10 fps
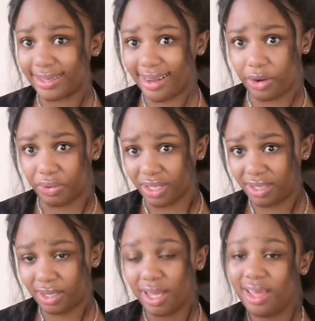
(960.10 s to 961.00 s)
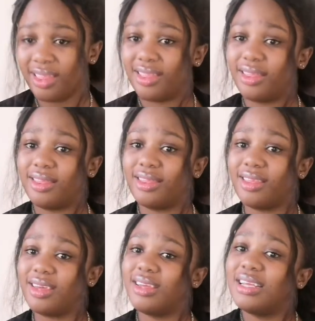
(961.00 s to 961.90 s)
accelerate,
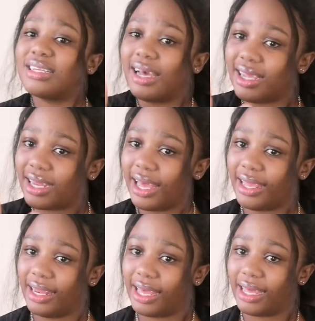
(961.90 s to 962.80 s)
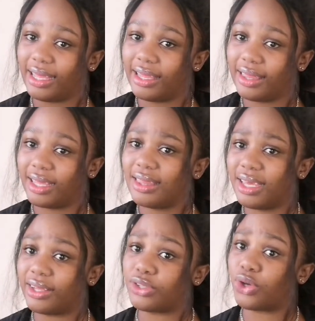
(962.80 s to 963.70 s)
that
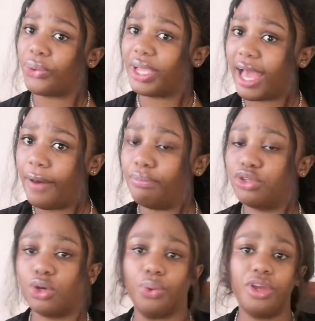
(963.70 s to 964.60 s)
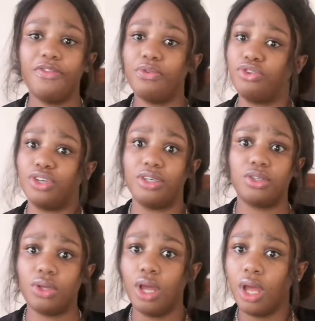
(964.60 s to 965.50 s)
thing is going up. So if you
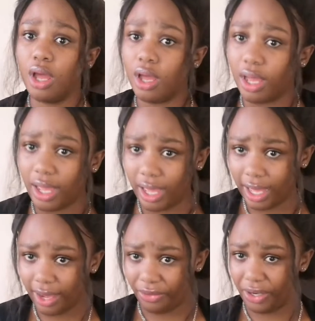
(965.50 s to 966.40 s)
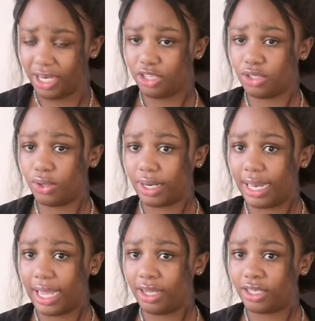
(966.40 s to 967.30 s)
just release your
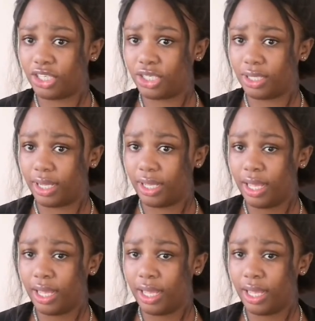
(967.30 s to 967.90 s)
clutch,